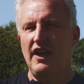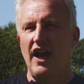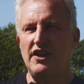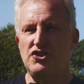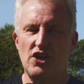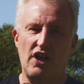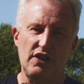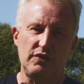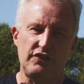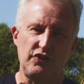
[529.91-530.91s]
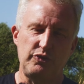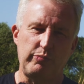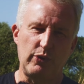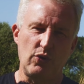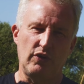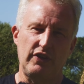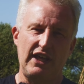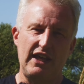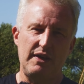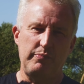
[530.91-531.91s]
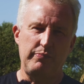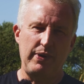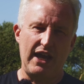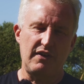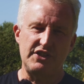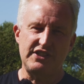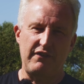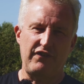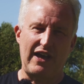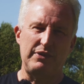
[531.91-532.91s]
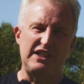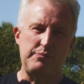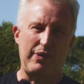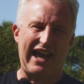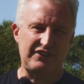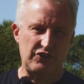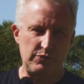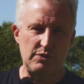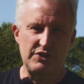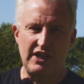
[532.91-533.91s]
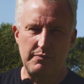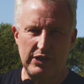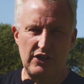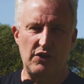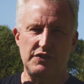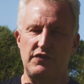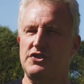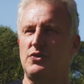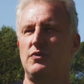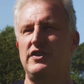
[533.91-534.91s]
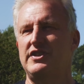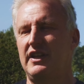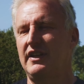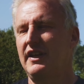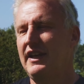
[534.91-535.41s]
a child has brought their parents, their families back to the museum because of a school visit,